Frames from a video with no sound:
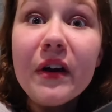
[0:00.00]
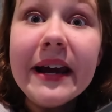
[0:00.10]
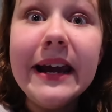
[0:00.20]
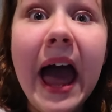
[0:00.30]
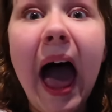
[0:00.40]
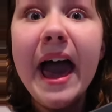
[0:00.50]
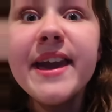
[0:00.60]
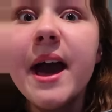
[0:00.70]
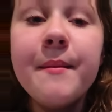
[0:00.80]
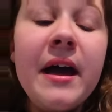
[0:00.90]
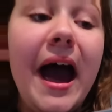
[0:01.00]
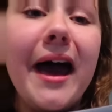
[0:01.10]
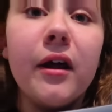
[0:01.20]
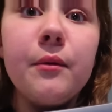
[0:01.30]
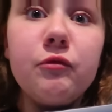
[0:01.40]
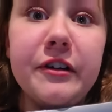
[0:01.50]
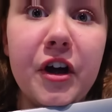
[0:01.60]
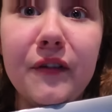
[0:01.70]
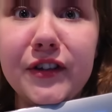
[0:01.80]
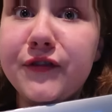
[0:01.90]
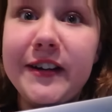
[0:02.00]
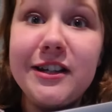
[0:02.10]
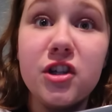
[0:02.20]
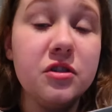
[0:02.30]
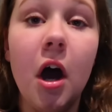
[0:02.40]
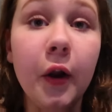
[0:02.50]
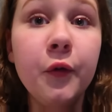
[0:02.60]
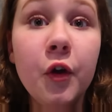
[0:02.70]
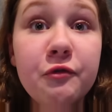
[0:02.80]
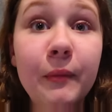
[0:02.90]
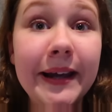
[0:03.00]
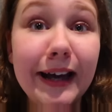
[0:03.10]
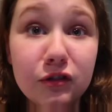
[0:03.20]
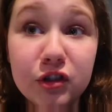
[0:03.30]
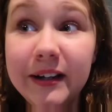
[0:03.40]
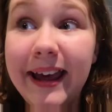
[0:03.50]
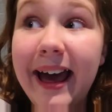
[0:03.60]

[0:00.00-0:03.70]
three A M And I'm nervous for this because I don't know if my account's gonna